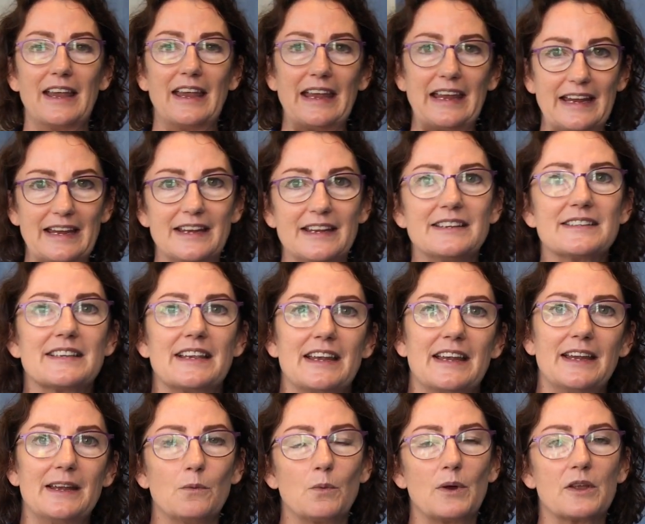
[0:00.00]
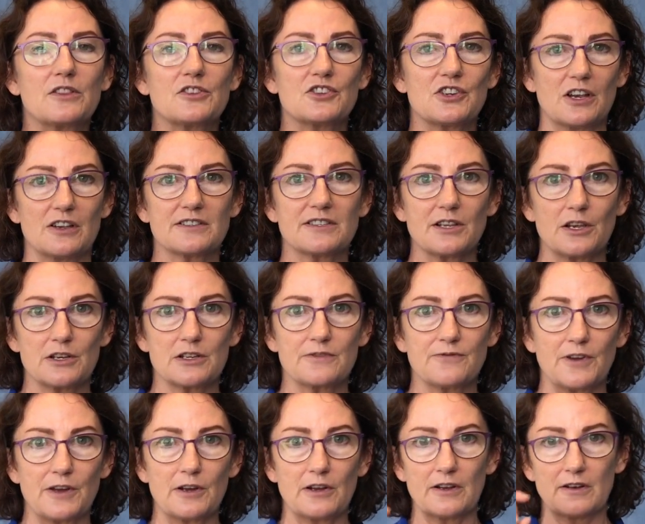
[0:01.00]
easy with just those
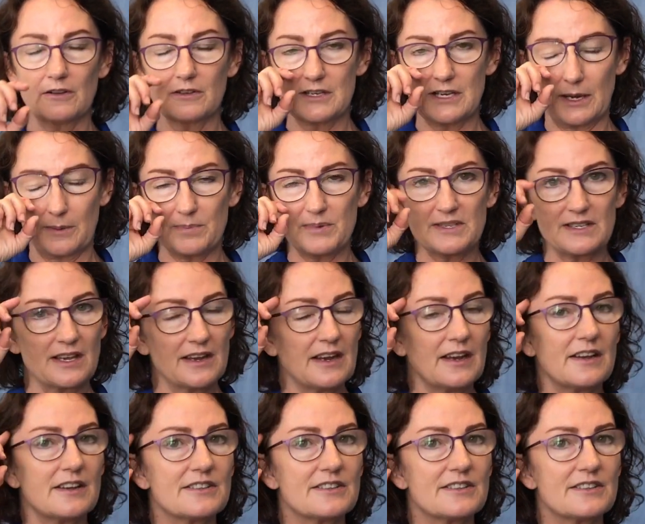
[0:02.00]
few little tips.